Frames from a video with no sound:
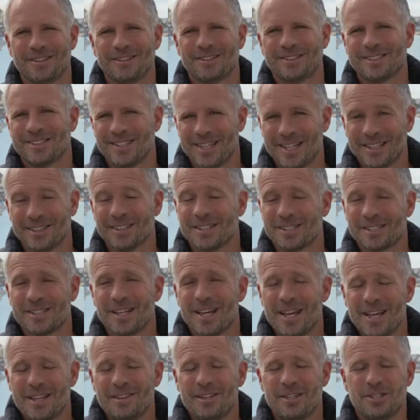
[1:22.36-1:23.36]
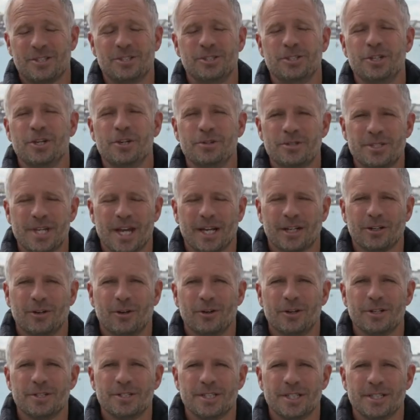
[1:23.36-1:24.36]
seeing this new
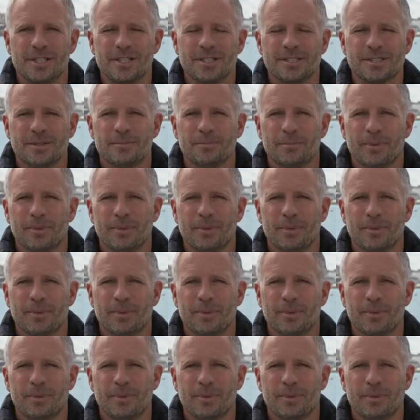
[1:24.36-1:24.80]
technology that's in